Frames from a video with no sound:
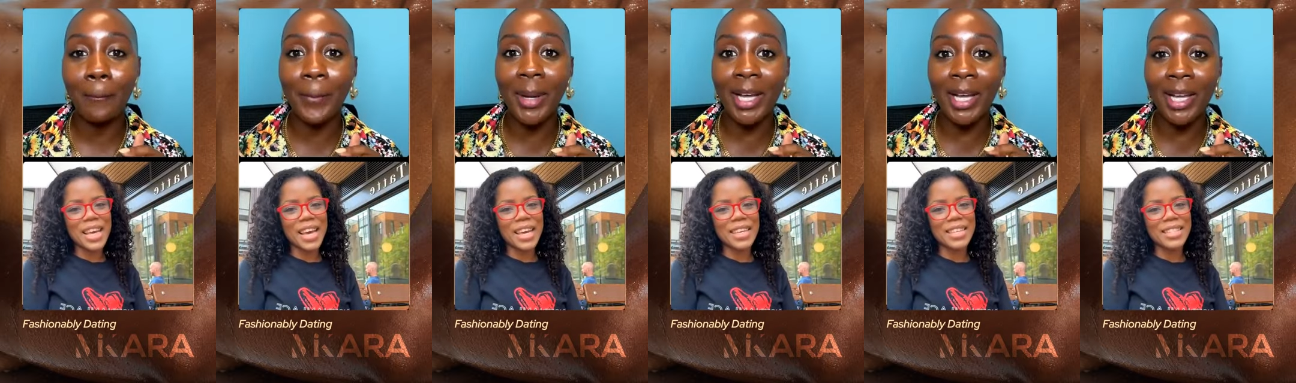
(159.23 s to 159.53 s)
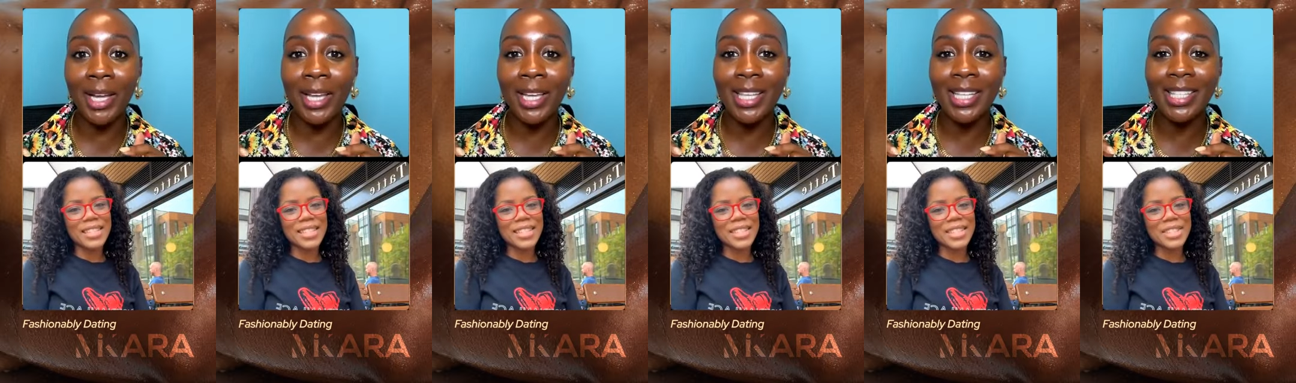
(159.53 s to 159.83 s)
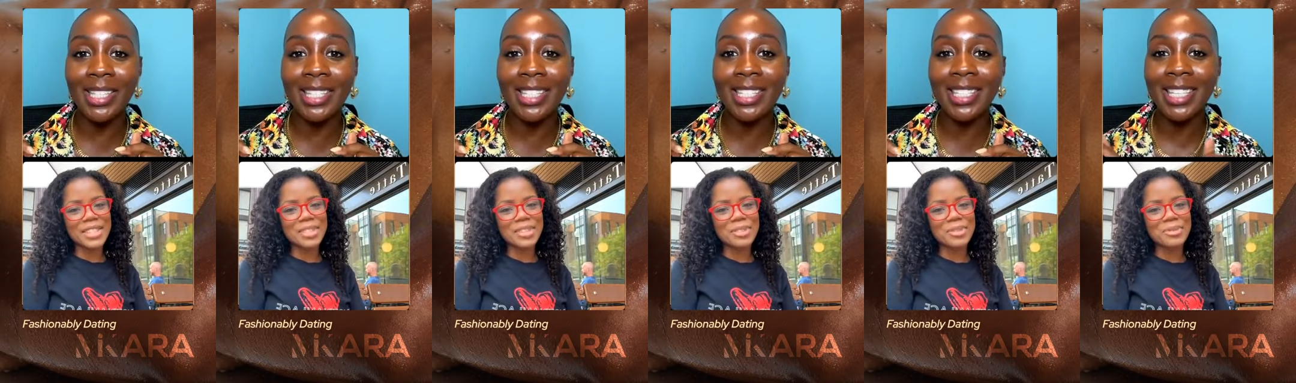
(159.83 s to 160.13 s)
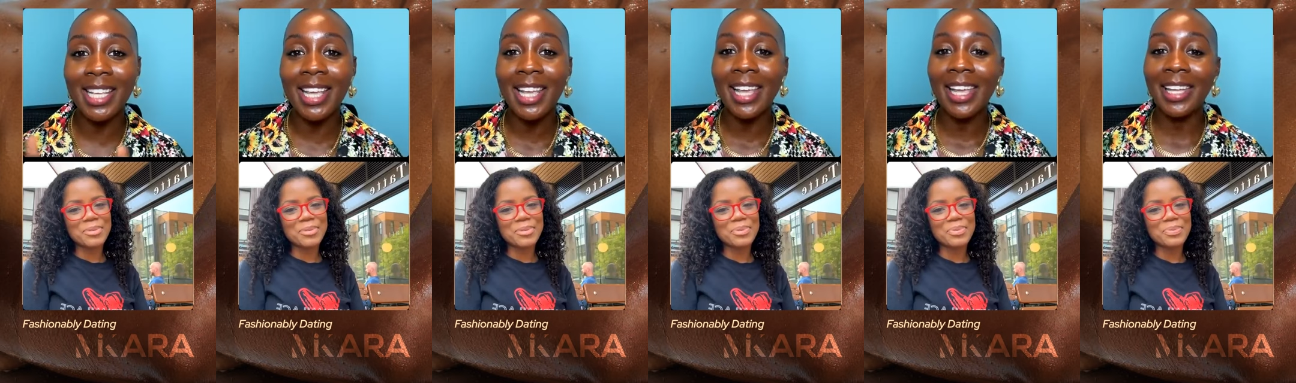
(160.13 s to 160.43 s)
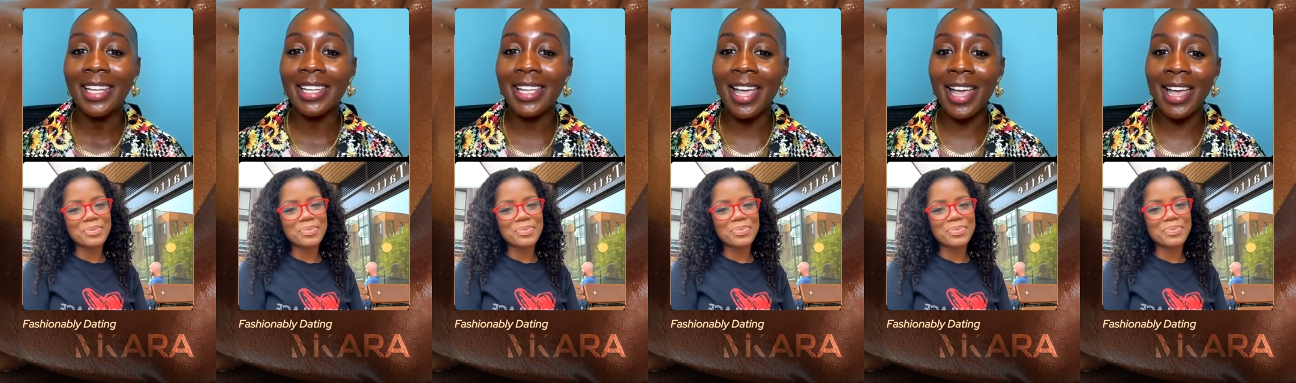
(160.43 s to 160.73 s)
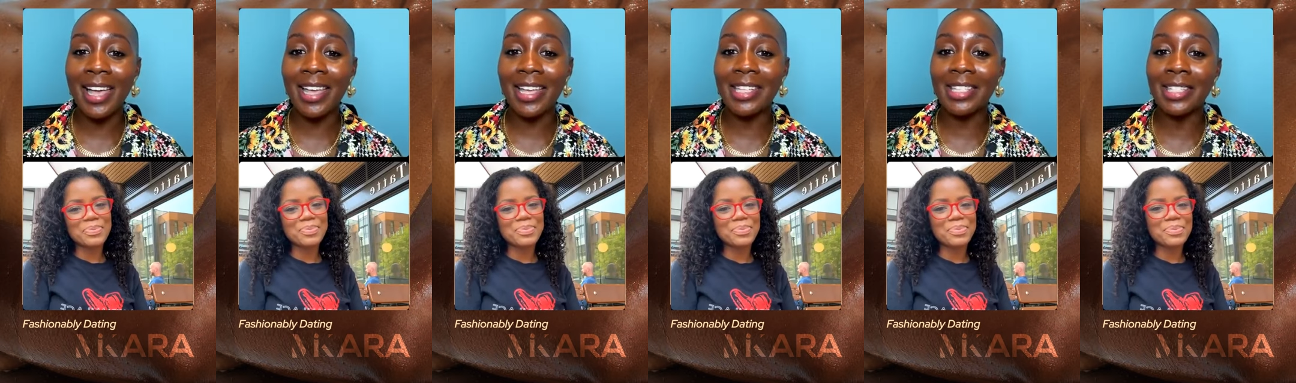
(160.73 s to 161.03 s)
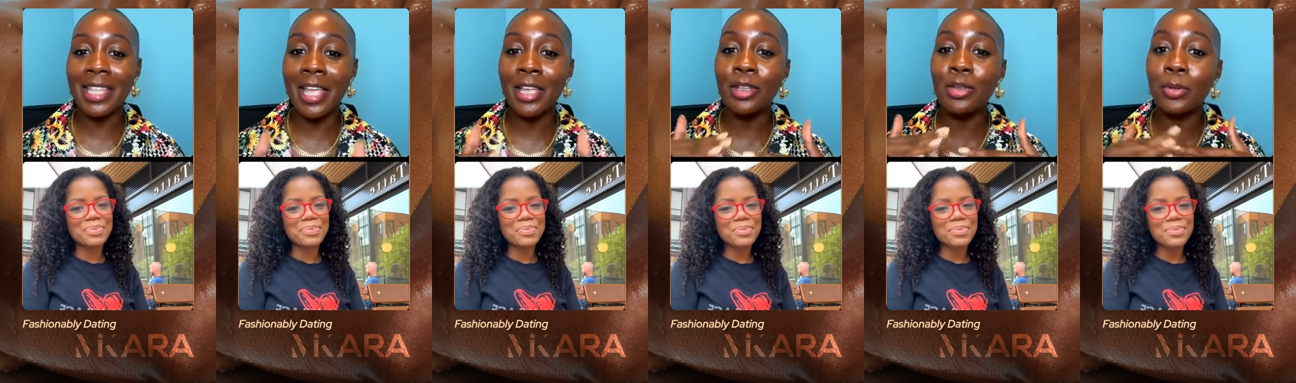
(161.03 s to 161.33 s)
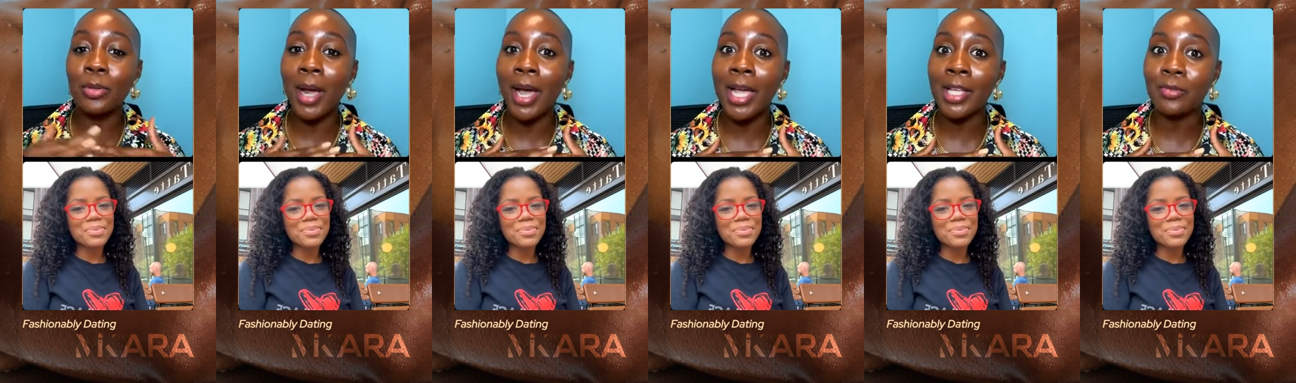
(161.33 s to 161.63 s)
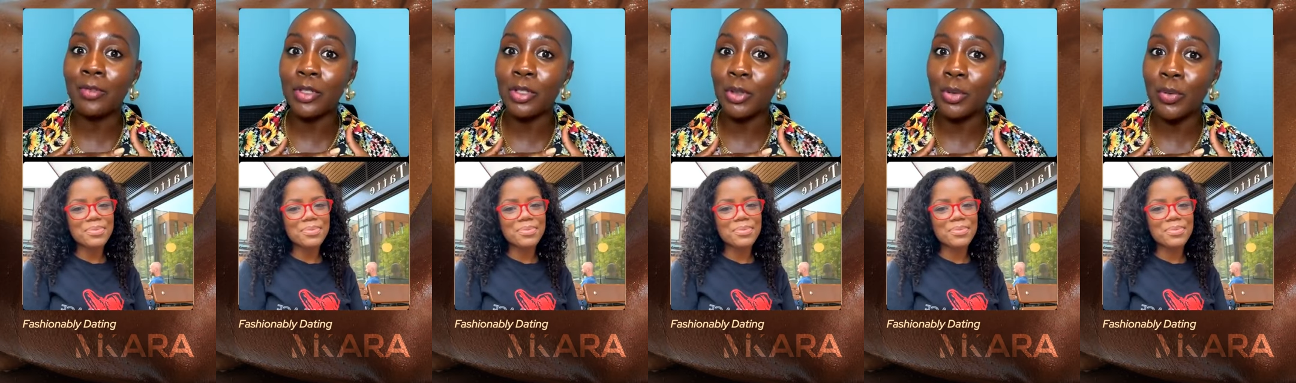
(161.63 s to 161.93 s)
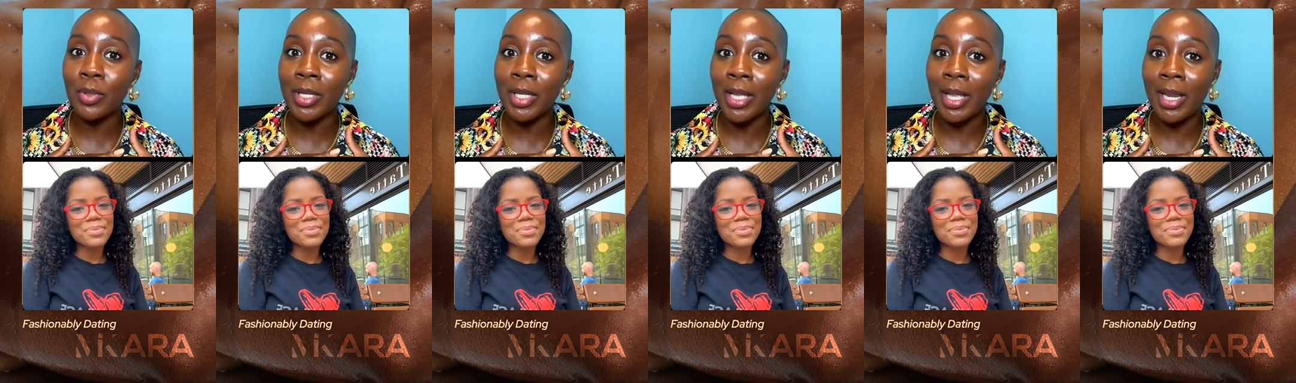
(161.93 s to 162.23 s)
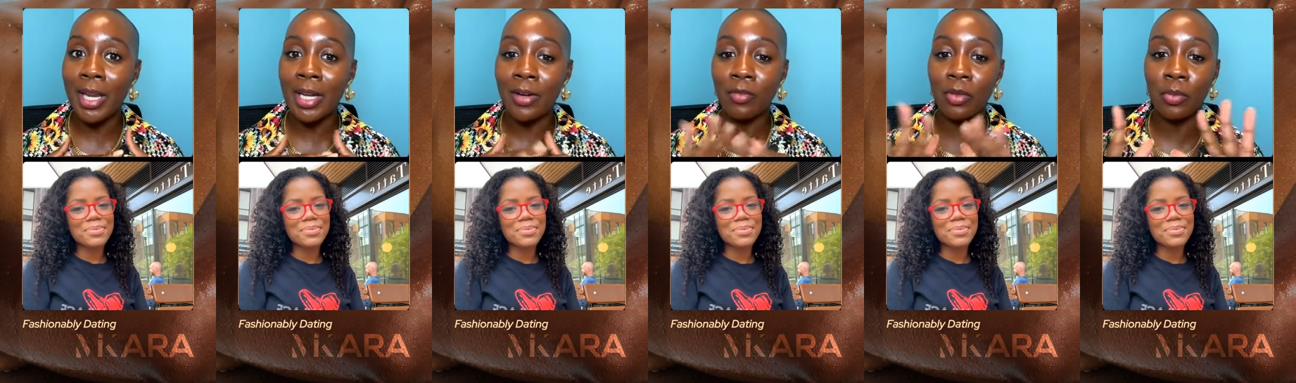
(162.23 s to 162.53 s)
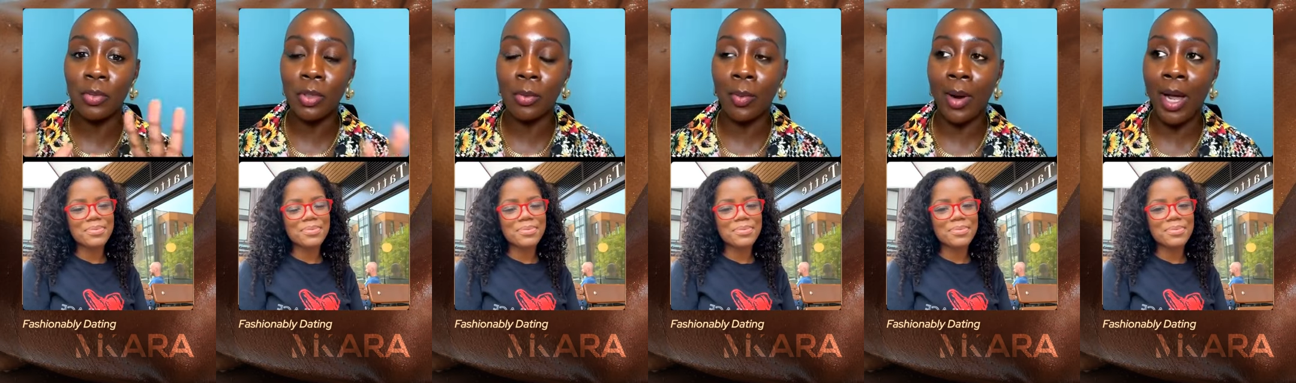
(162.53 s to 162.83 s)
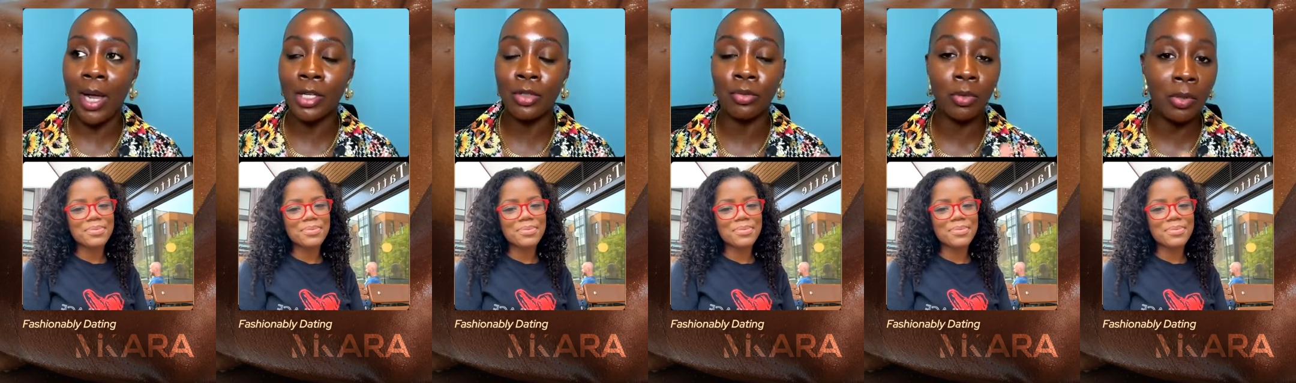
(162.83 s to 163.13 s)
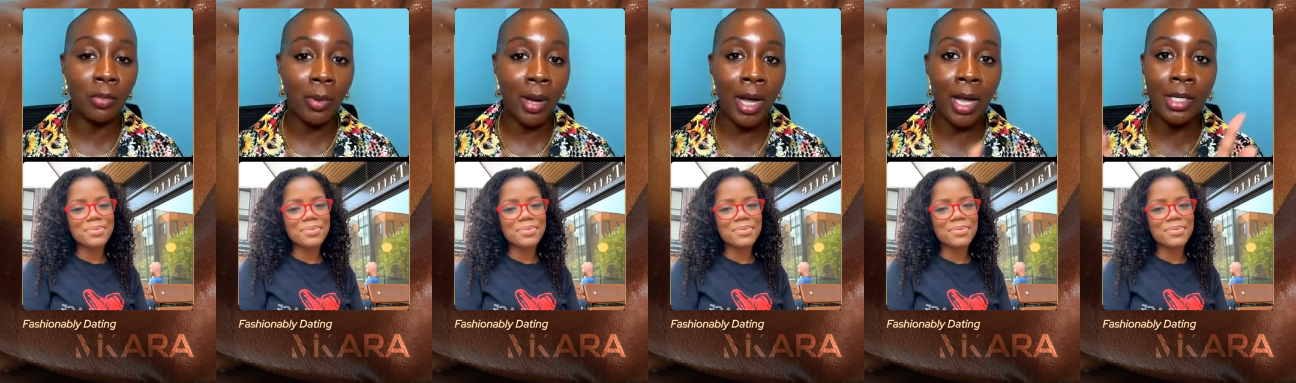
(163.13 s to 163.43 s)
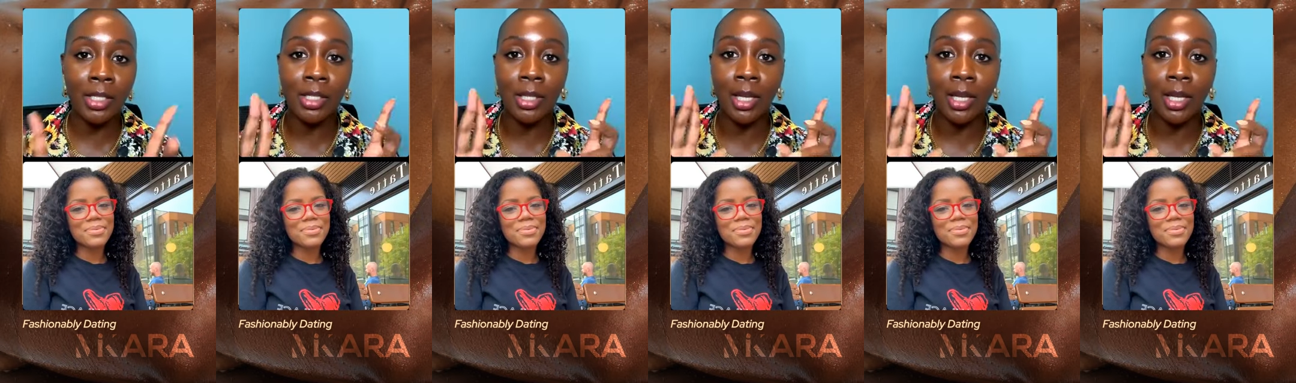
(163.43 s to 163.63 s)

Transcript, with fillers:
Speaker 1: But yes, thank you guys for tuning in. If you want to watch, rewatch